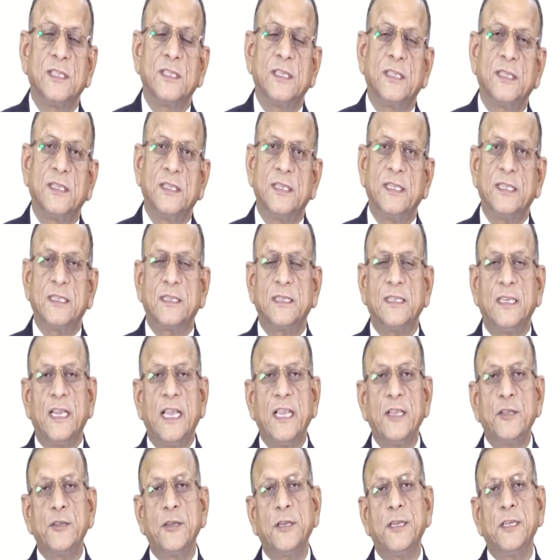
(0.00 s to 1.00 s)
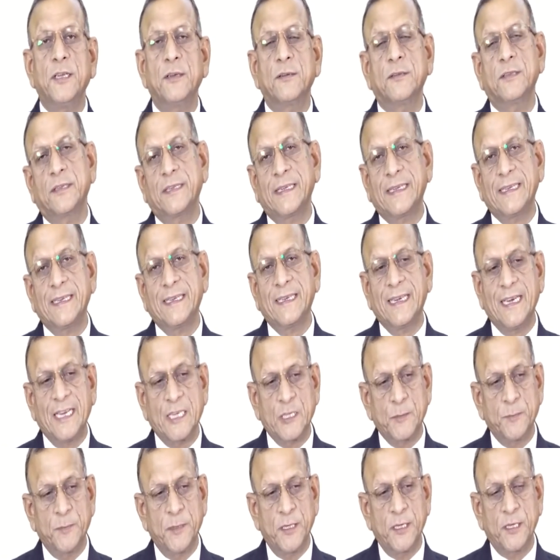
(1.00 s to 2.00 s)
The engineer or the technical
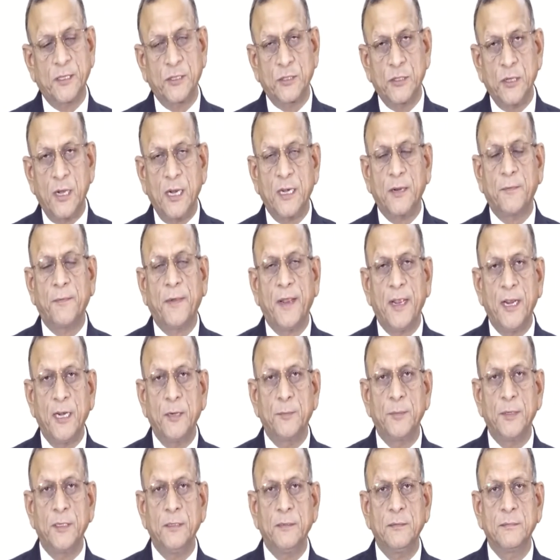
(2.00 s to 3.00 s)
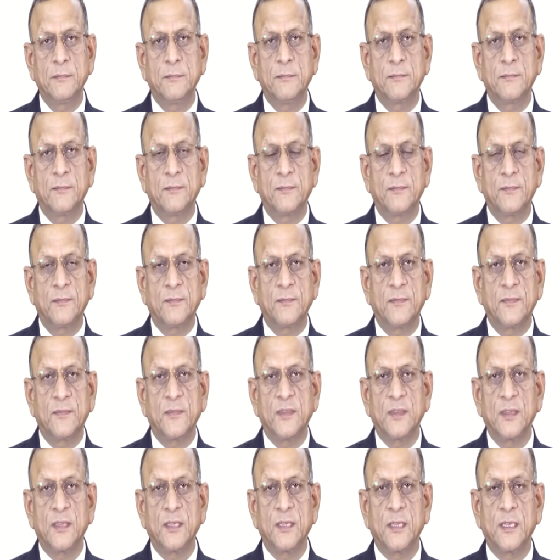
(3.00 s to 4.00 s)
expert is not available,
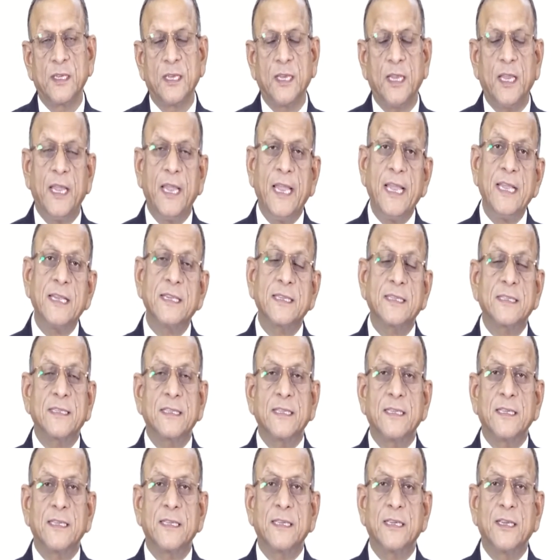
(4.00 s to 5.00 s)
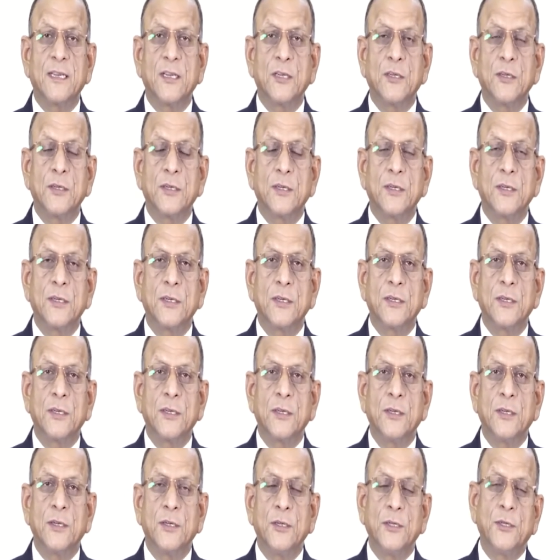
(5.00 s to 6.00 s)
is
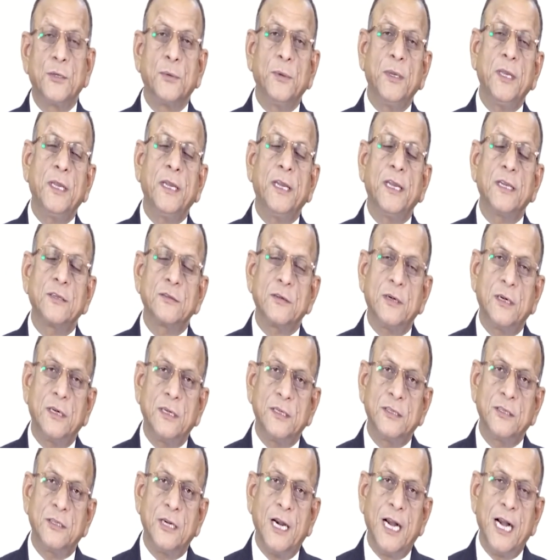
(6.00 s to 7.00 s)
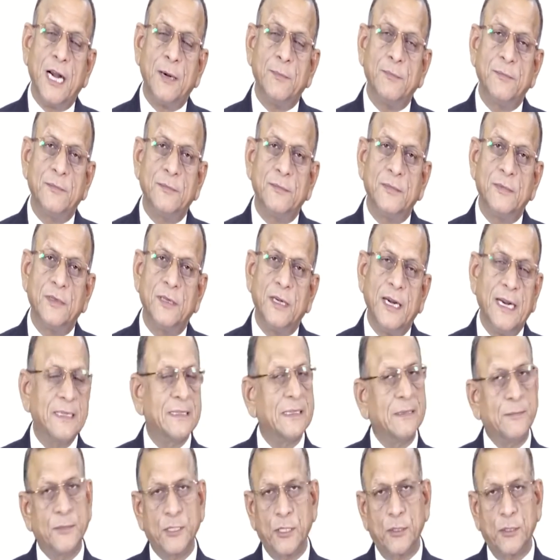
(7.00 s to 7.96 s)
doing his or her job at some other